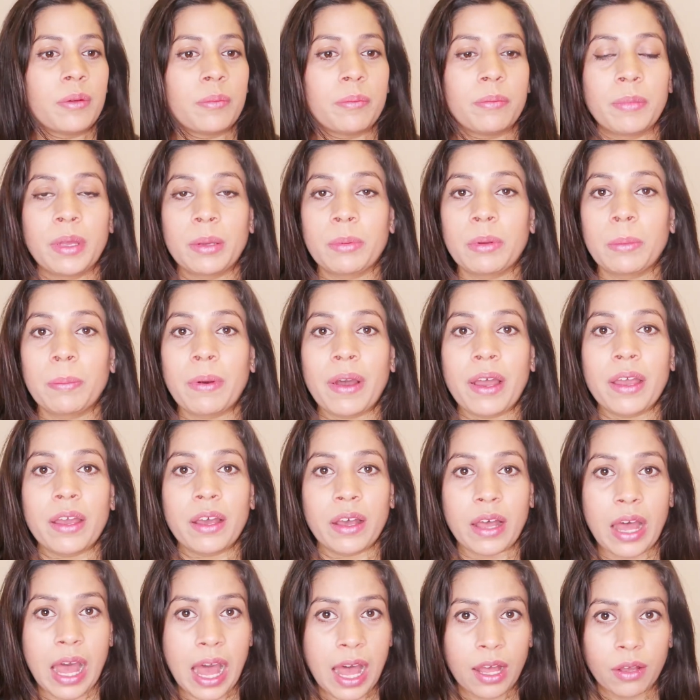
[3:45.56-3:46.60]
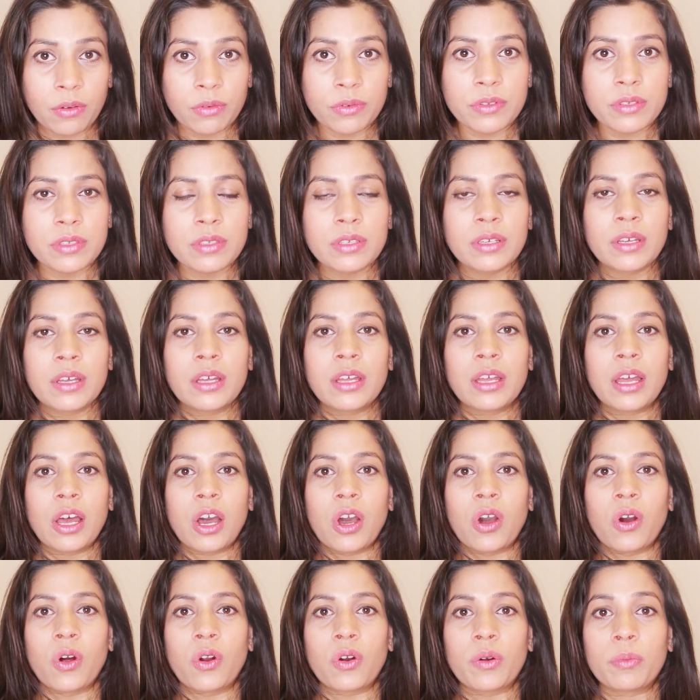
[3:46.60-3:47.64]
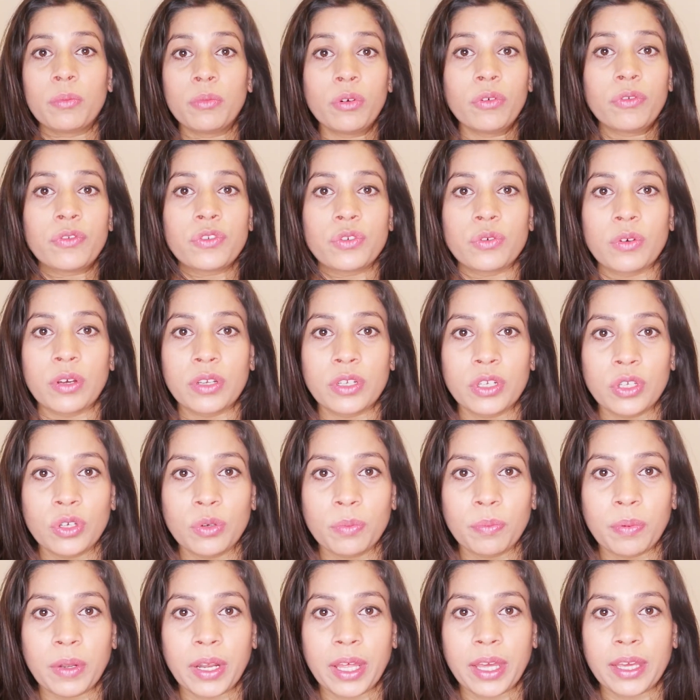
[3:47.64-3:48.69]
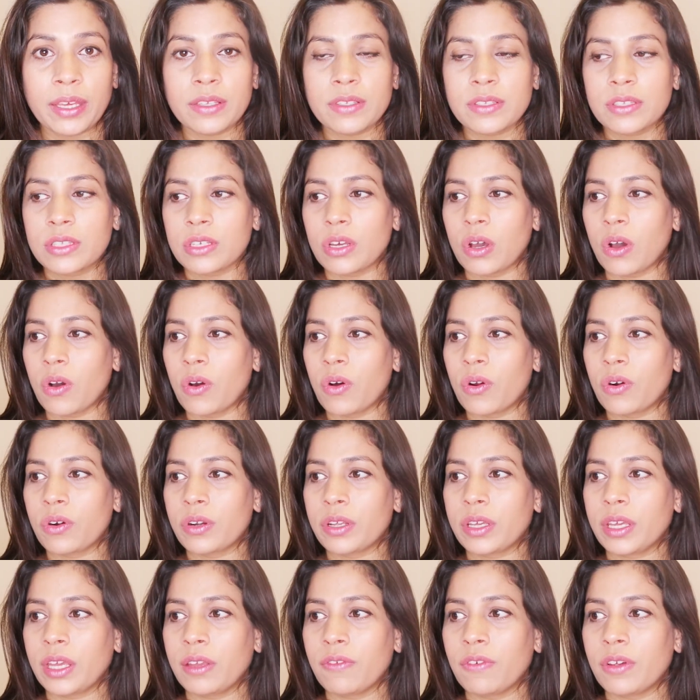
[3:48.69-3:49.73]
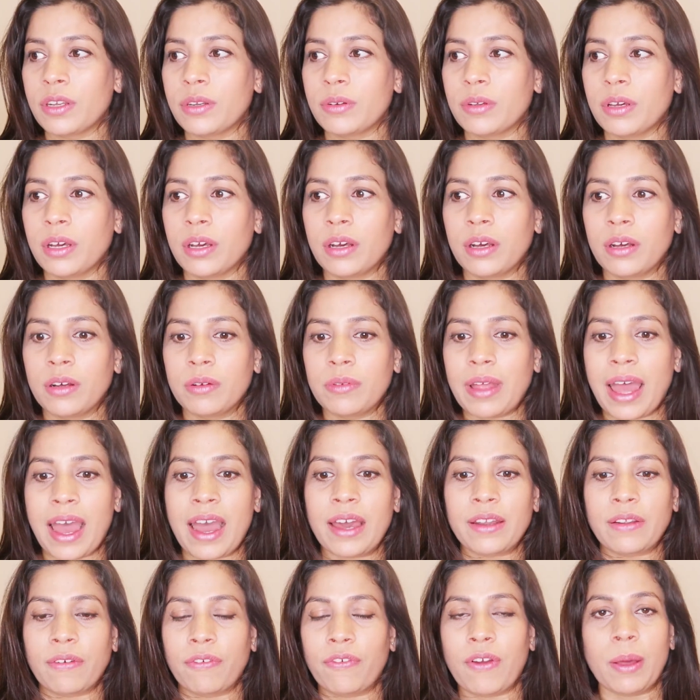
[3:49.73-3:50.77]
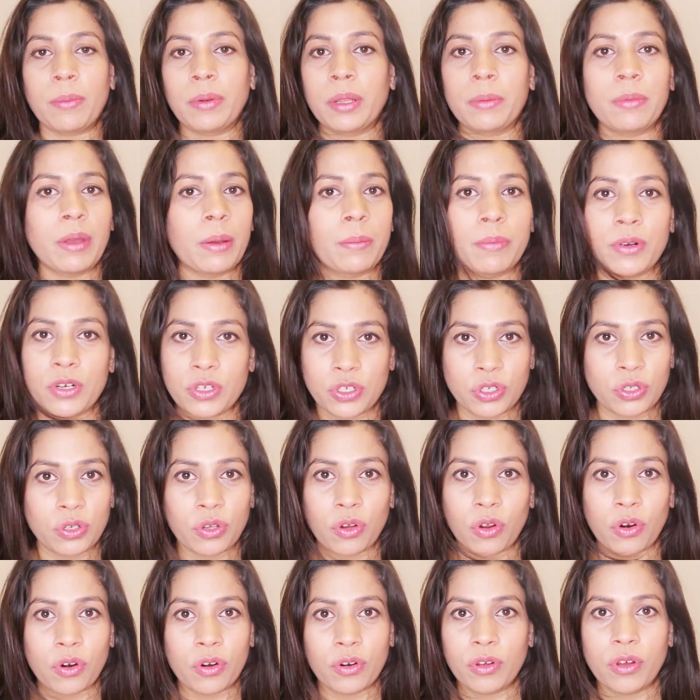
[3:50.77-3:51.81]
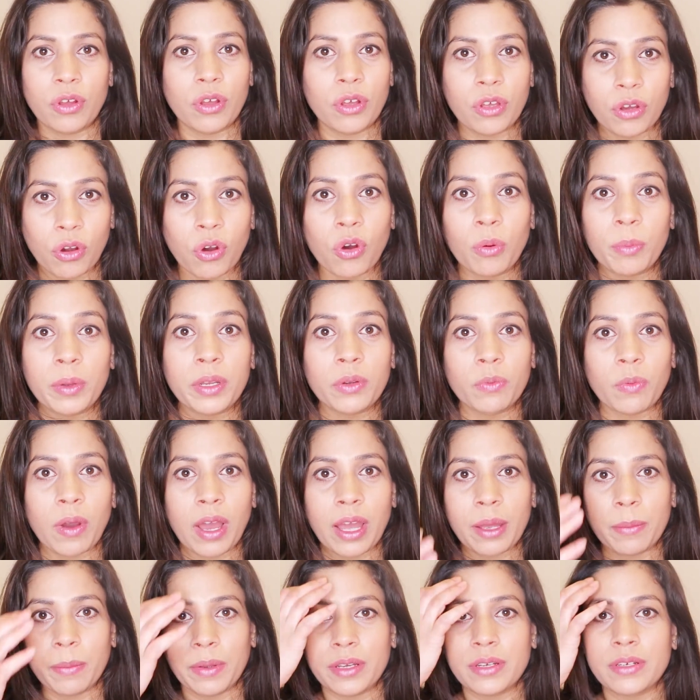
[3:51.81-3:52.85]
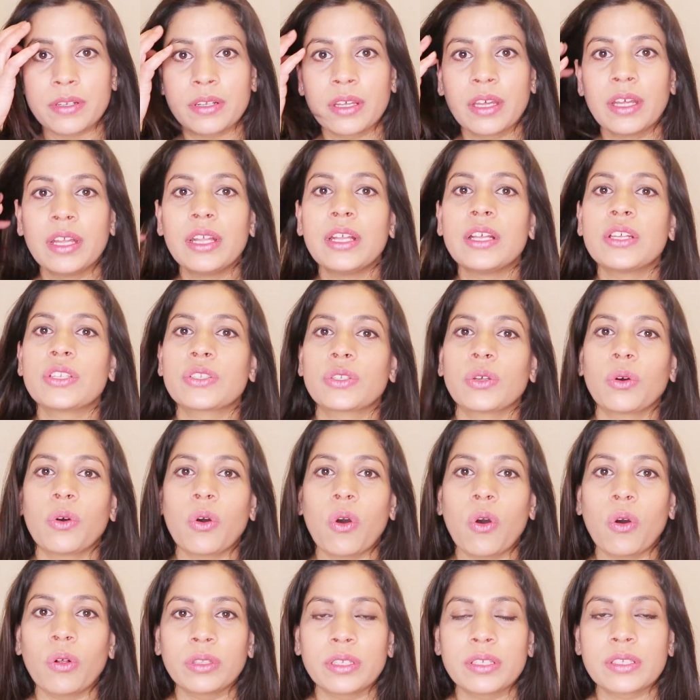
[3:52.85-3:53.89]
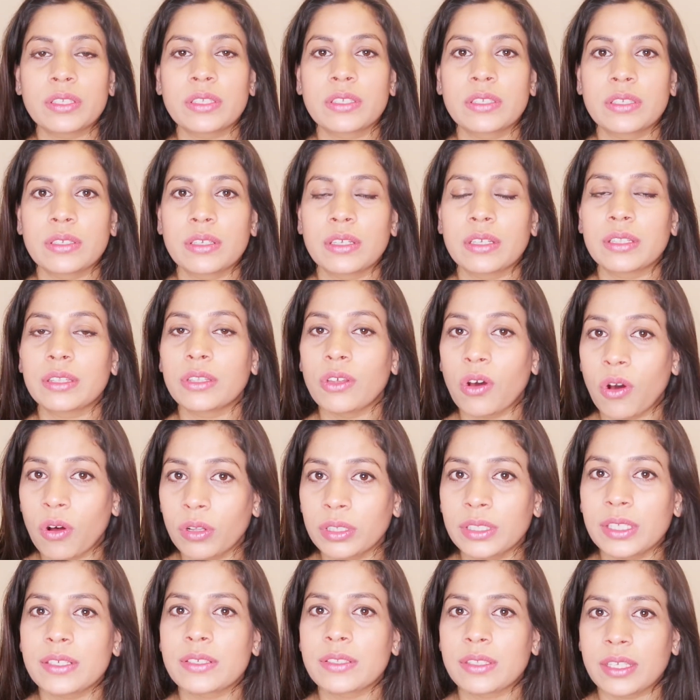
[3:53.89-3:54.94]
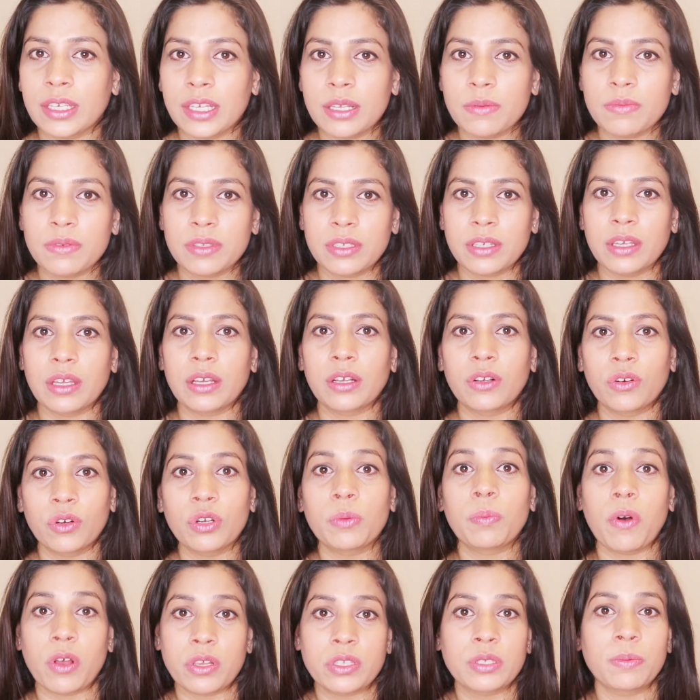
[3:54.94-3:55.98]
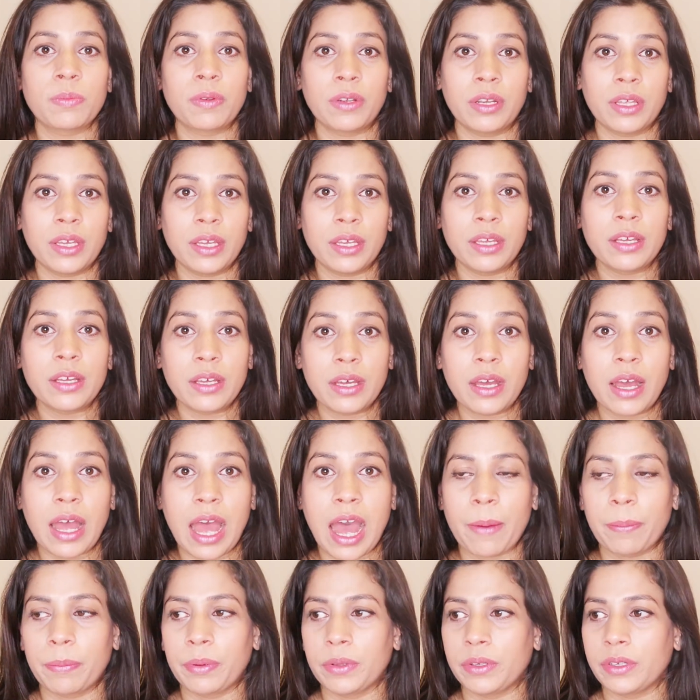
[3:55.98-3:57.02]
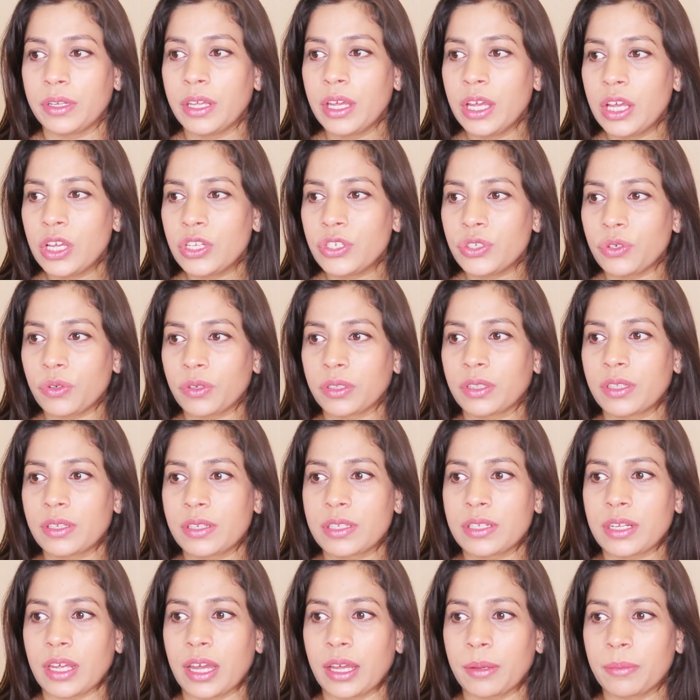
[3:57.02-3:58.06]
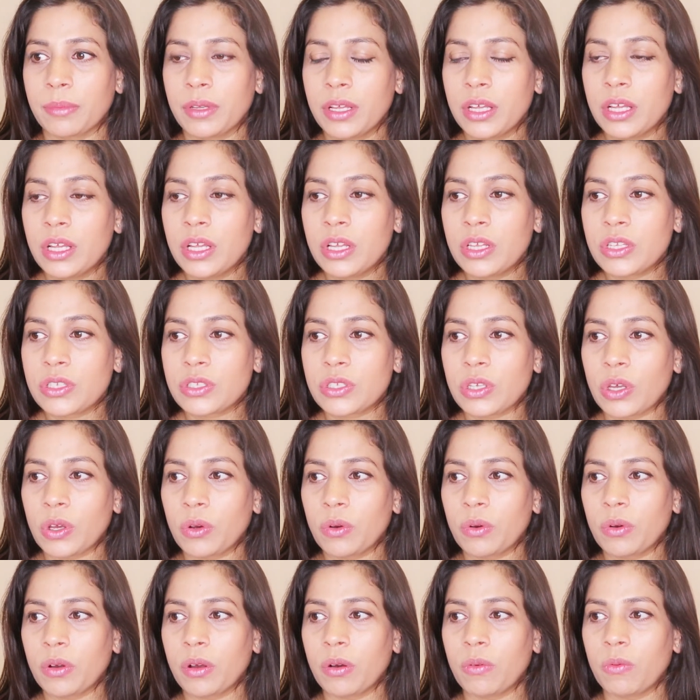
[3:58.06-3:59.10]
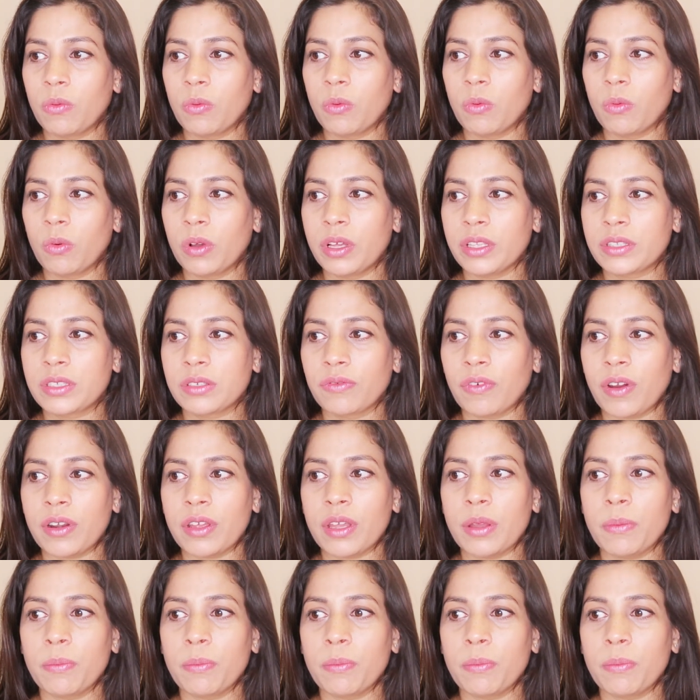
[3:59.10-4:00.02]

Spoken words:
maybe buy a house or move to a new place, or even add a family member to your home environment. So all these themes could possibly happen during this time. So it's very